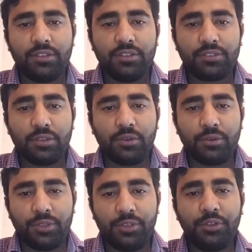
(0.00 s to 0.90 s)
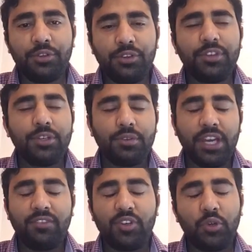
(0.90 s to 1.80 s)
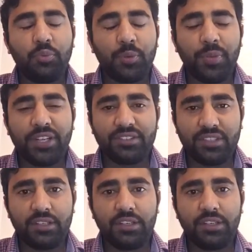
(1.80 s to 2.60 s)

So you need to have an open mindset,